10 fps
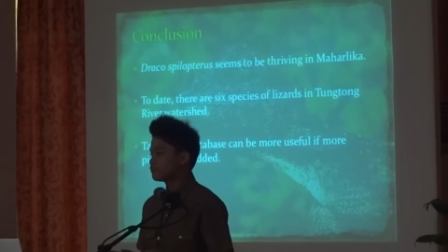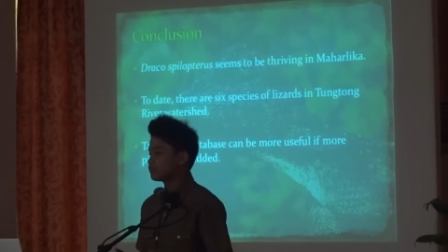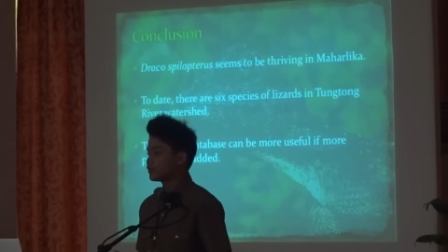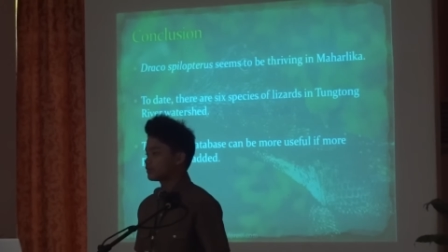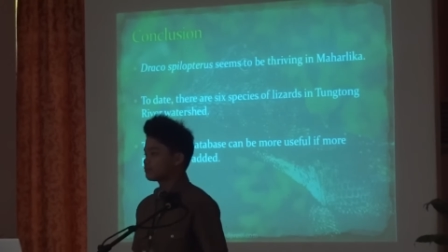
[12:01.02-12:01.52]

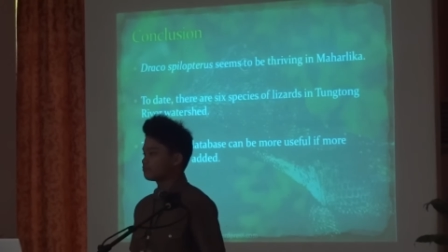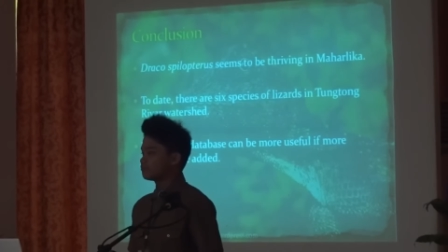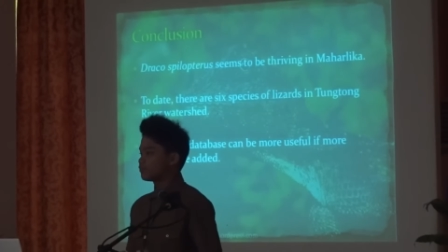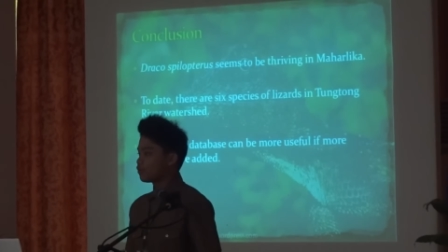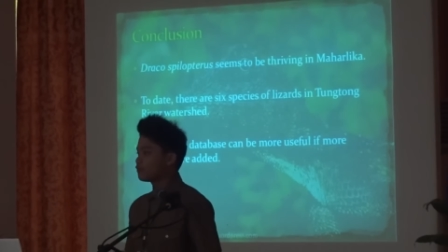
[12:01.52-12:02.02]
But
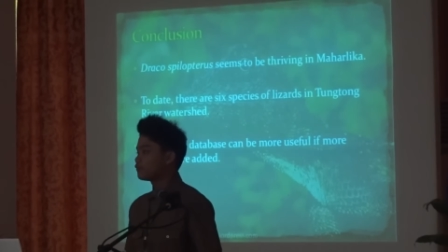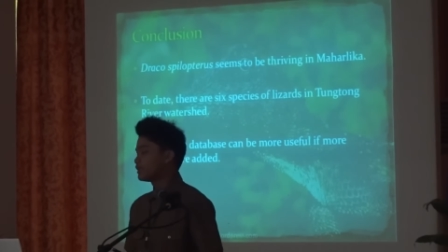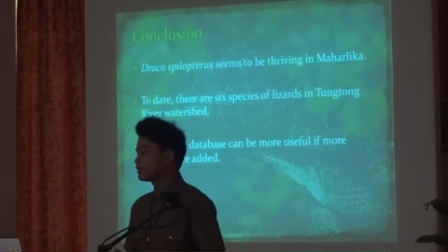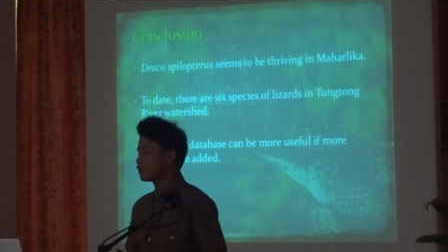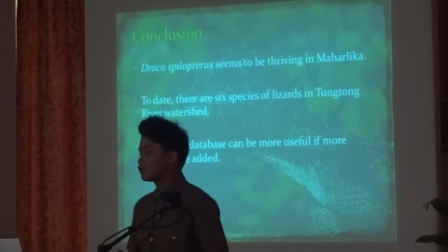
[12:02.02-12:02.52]

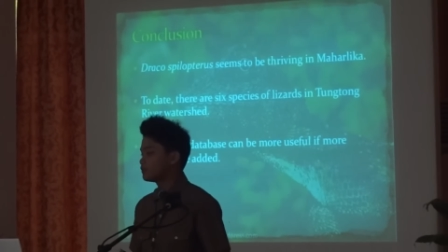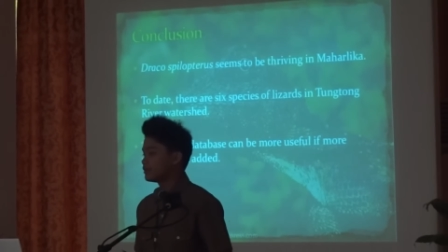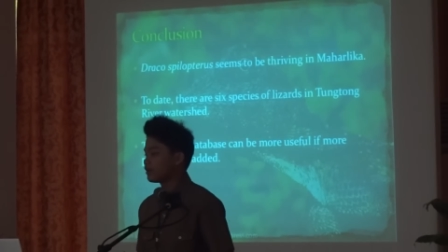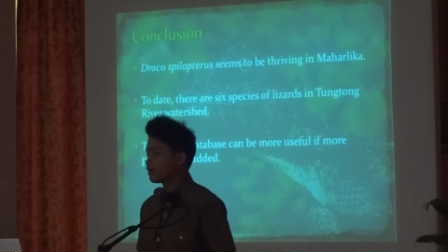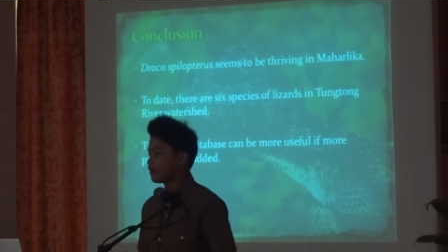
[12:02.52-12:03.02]
hopefully there will
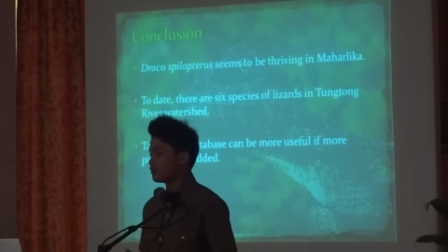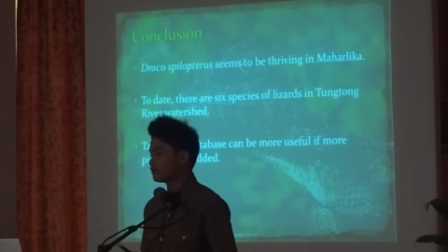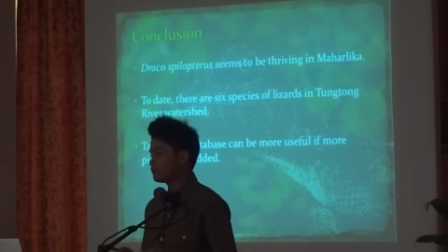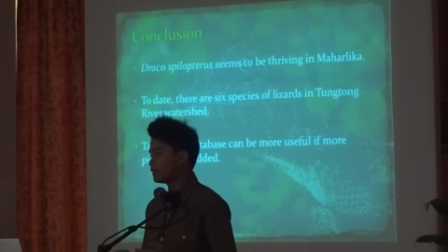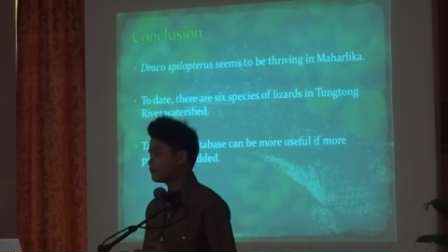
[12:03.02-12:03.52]
be
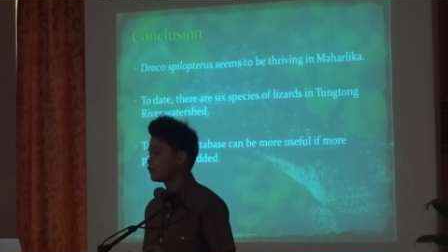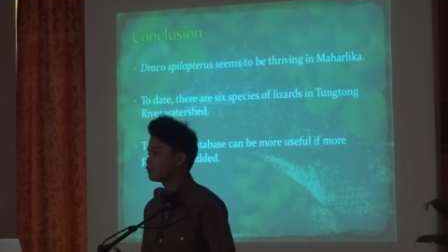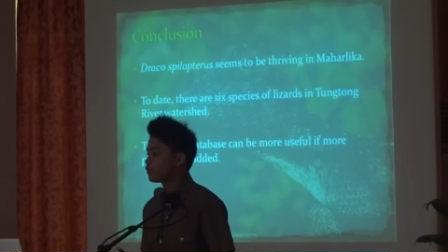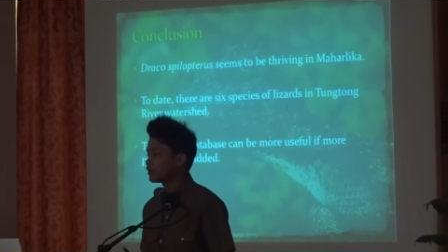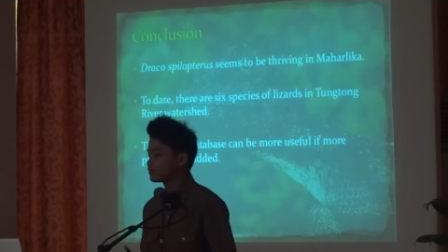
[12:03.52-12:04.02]
other people
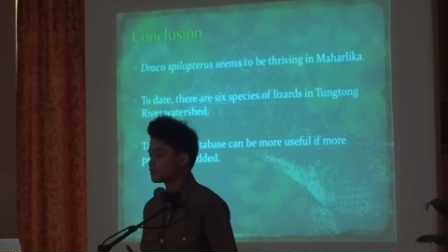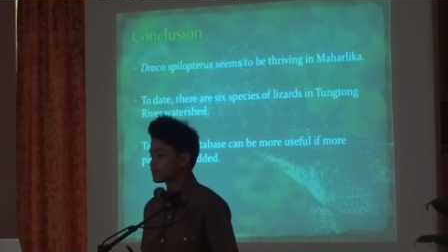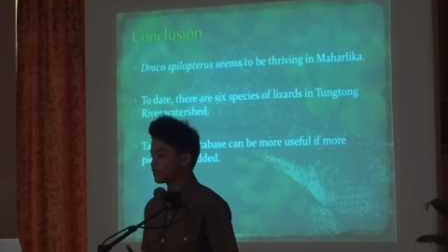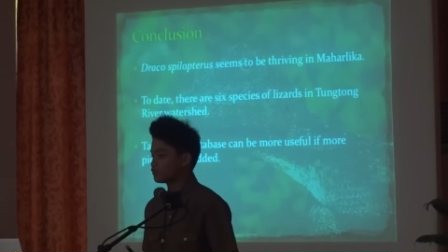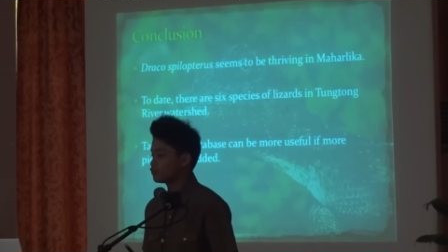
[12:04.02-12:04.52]
who are
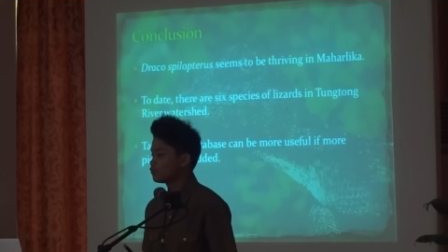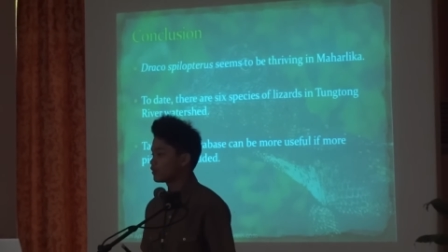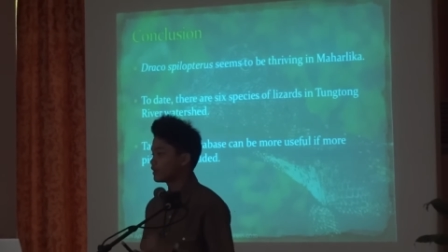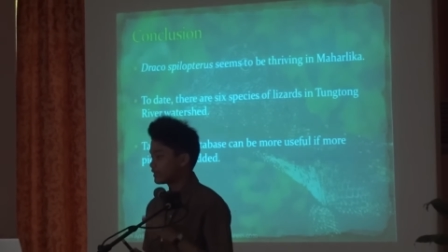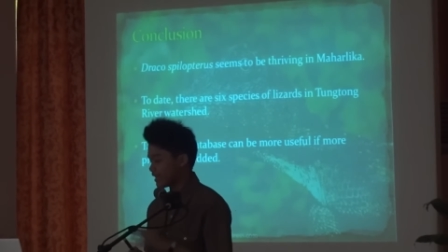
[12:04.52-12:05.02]
interested to do
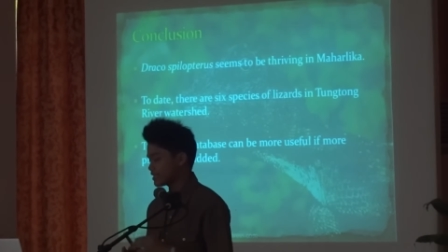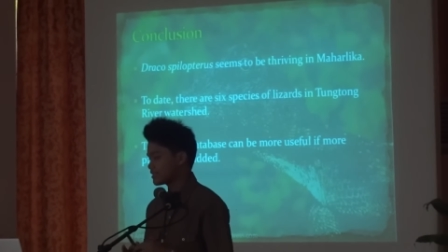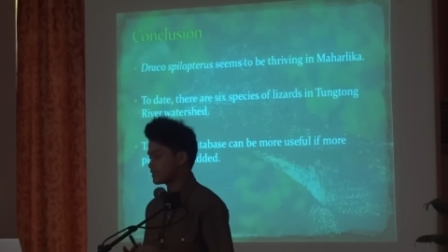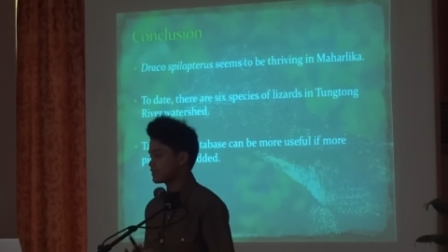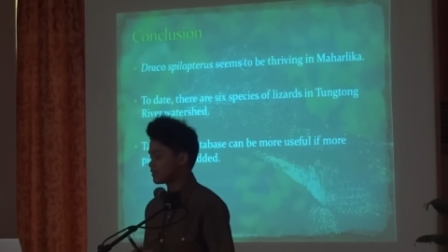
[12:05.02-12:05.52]
more
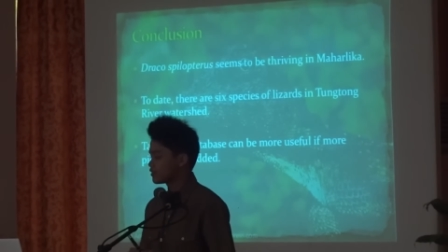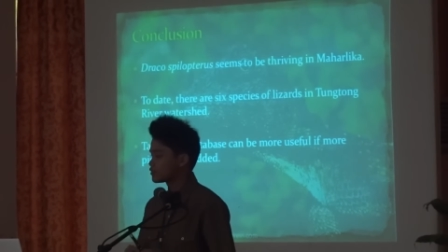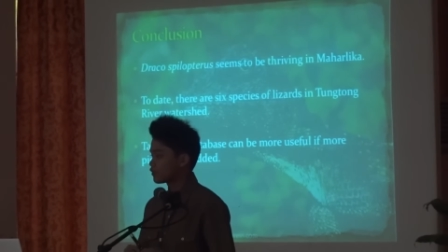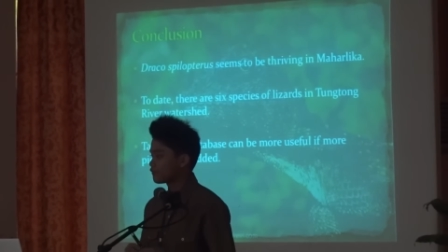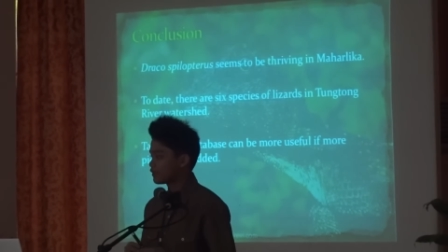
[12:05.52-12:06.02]
intense
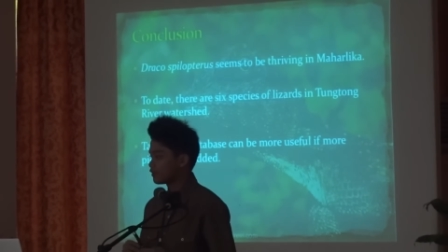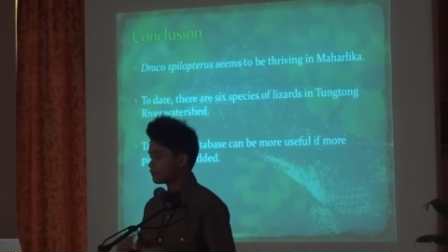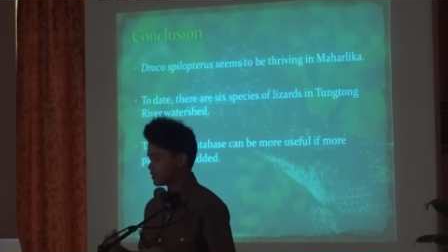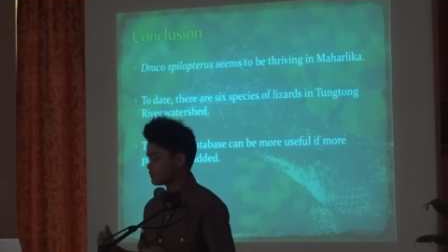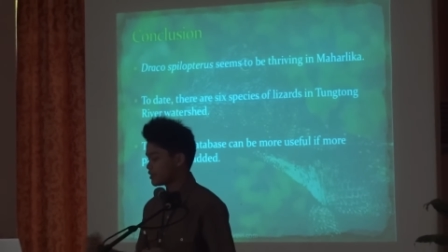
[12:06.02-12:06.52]
survey
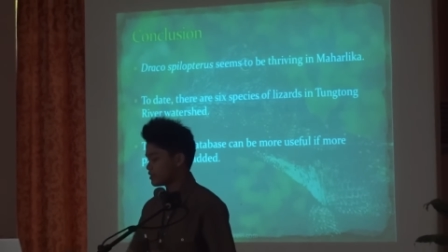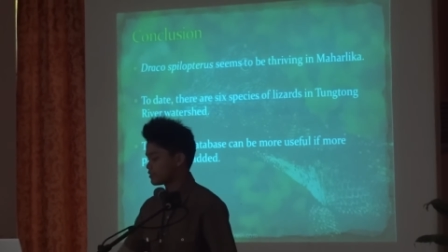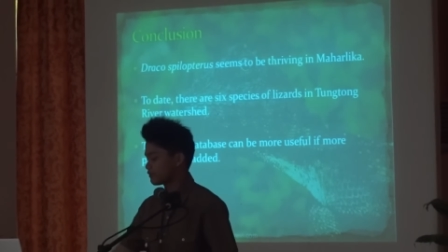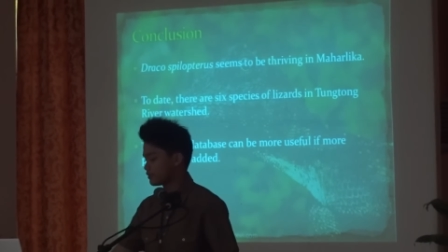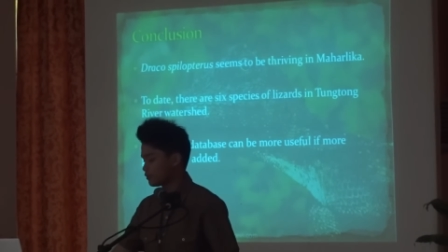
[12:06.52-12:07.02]
of the species of the